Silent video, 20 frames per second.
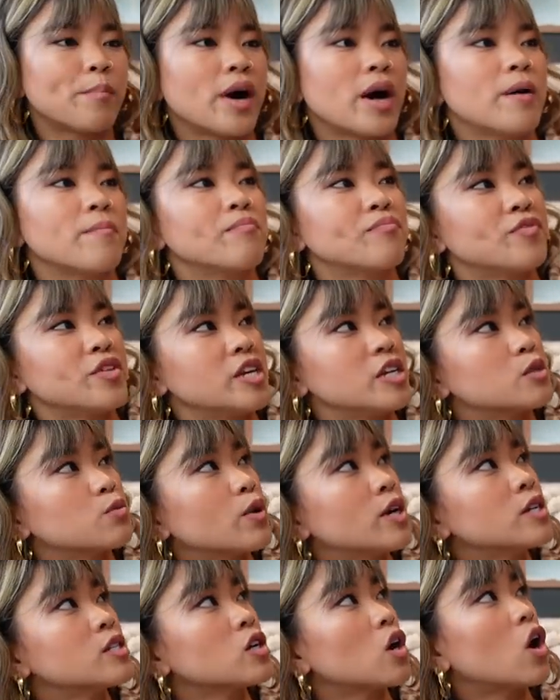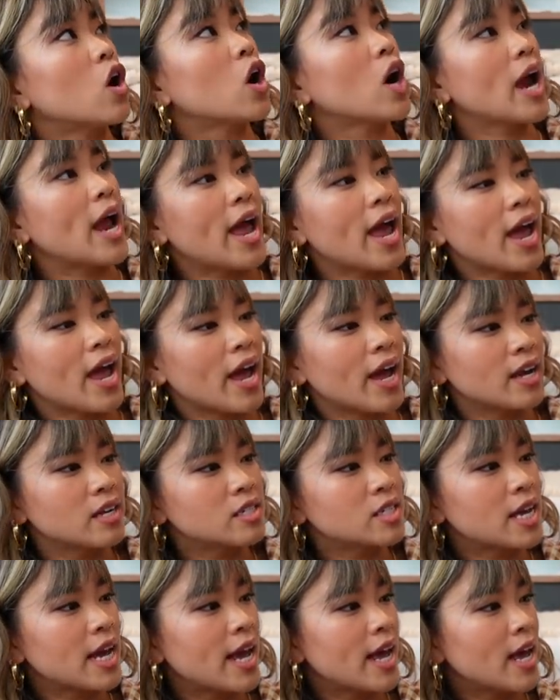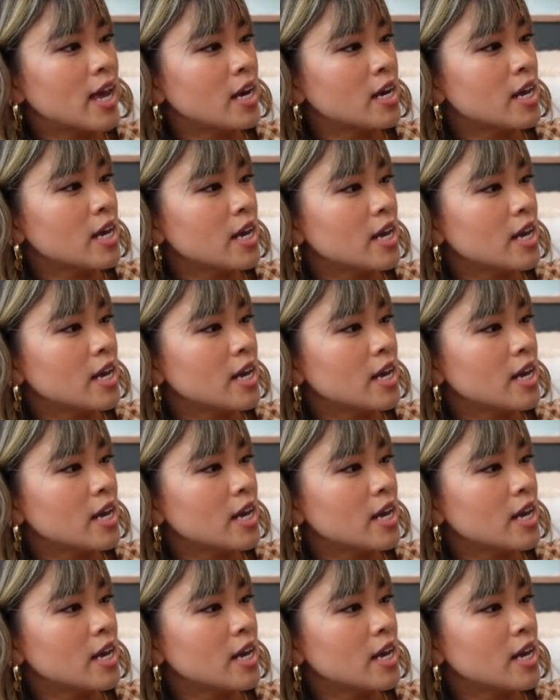But these ones are a 10